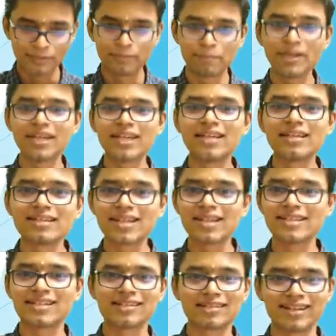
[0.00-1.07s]
Be
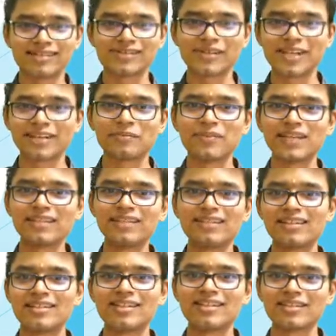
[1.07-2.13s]
intelligent, guys. Okay, be
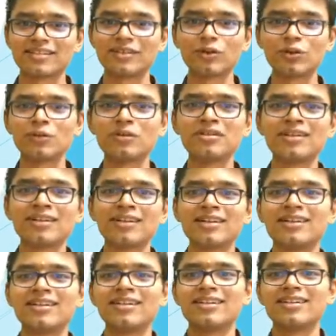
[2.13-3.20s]
intelligent. Don't
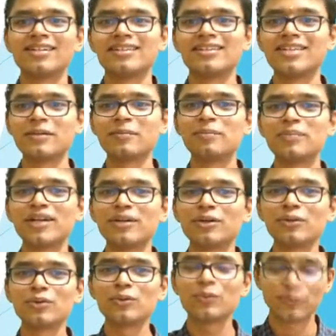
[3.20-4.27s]
jump
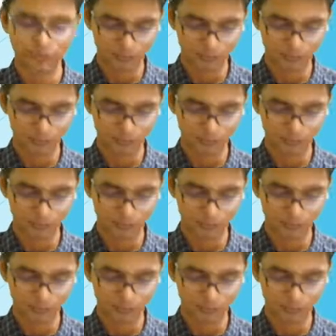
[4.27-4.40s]
into